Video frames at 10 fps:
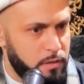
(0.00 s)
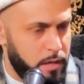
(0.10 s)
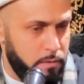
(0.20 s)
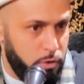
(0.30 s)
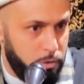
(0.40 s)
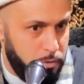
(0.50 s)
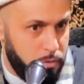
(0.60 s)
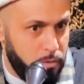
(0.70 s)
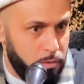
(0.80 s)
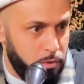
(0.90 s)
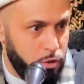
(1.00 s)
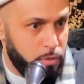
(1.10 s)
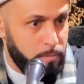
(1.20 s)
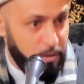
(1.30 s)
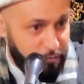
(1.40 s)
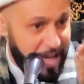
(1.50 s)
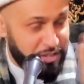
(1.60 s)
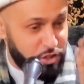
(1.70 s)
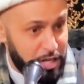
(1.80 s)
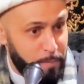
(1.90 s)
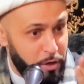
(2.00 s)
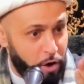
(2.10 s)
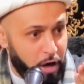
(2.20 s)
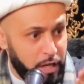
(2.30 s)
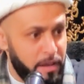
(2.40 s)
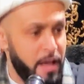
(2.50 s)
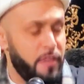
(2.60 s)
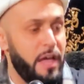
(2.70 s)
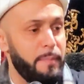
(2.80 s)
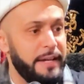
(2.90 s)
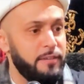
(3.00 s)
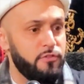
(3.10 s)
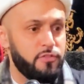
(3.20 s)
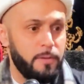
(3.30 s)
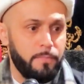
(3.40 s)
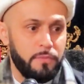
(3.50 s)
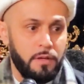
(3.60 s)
That if that's going to be your argument, that means